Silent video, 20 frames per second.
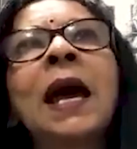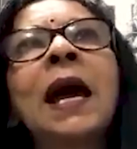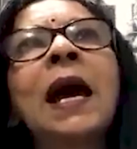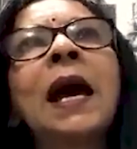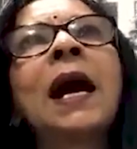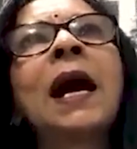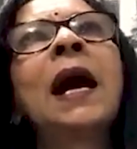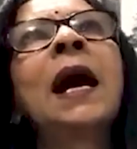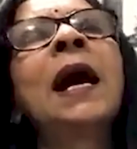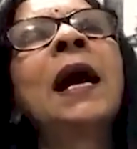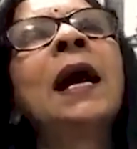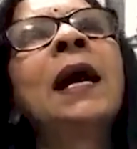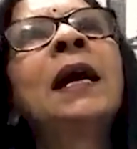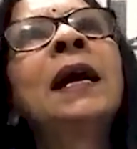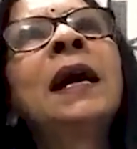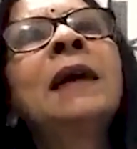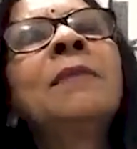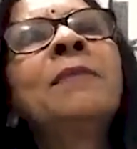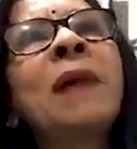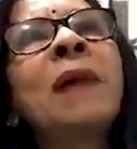
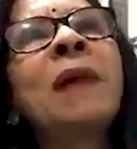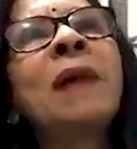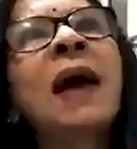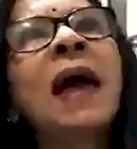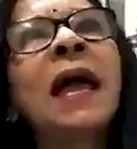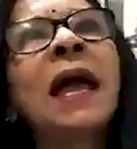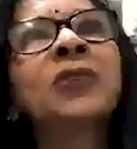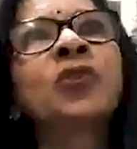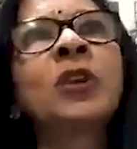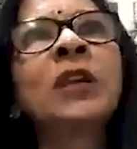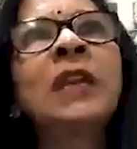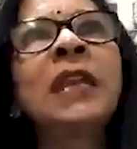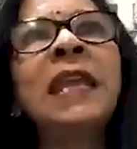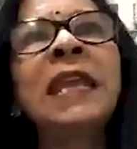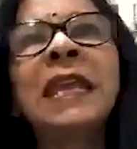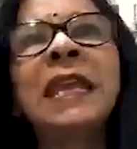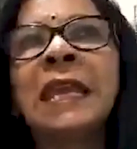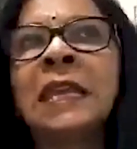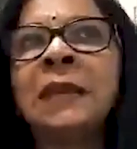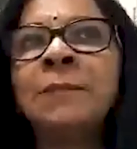Actually,
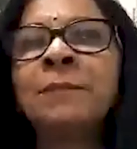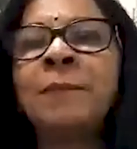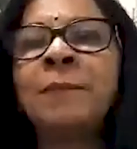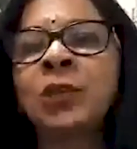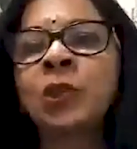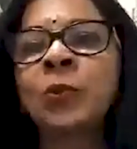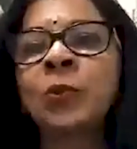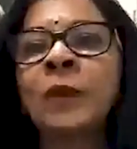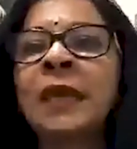in between,